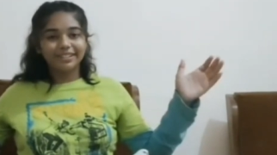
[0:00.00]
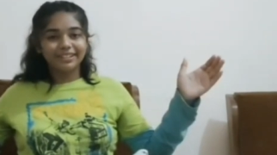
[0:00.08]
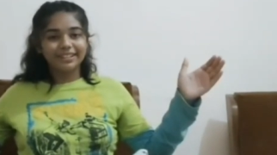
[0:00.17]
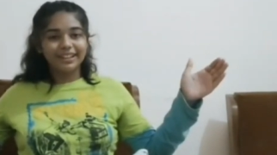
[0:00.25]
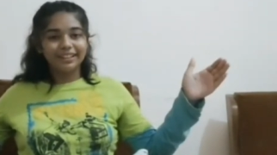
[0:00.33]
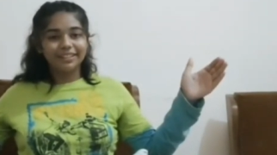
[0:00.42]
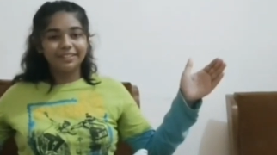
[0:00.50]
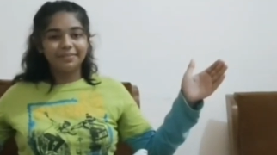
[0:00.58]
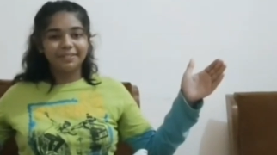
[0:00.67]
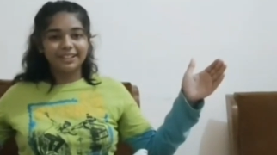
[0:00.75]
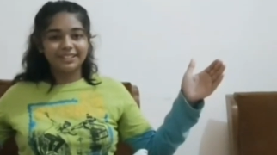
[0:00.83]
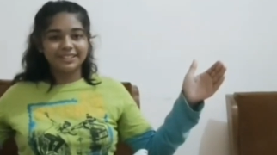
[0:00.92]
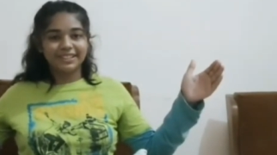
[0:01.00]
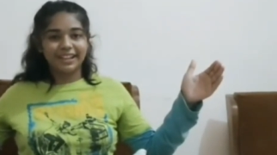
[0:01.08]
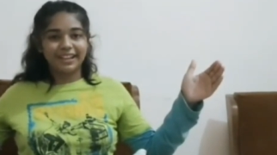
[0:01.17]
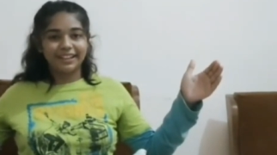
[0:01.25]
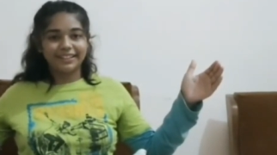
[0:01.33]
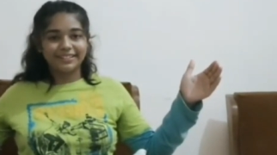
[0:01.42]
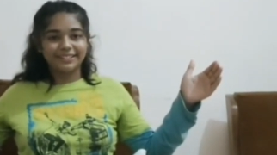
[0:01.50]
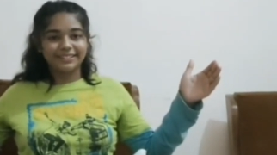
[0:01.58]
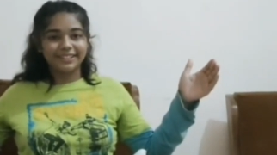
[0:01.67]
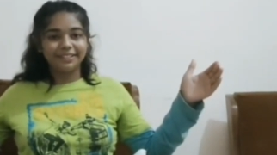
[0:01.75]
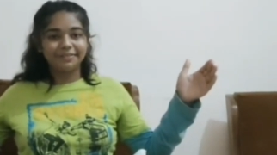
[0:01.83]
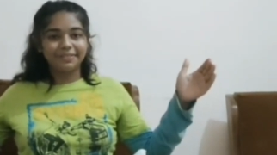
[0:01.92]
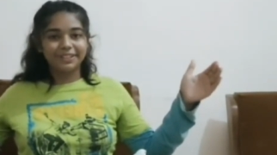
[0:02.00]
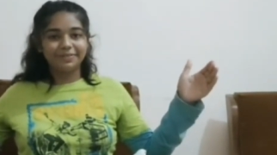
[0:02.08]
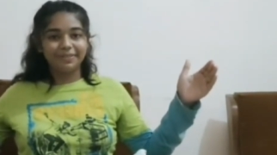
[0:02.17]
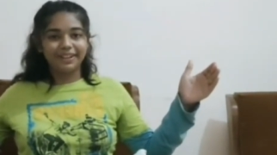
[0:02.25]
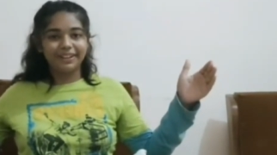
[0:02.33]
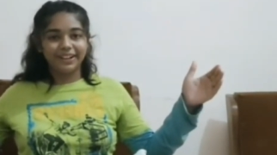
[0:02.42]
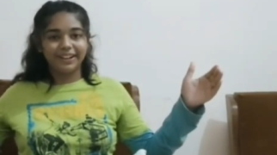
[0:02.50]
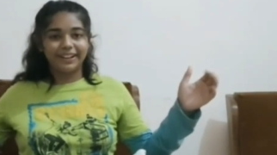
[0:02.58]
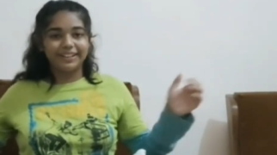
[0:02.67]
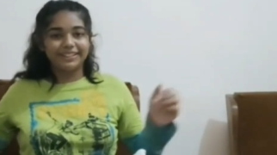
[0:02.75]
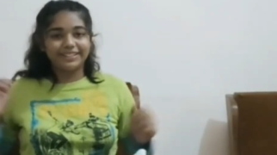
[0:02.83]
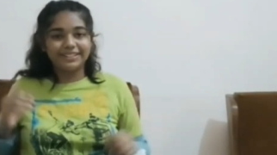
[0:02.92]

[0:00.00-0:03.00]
this much cage, this much bigger cage.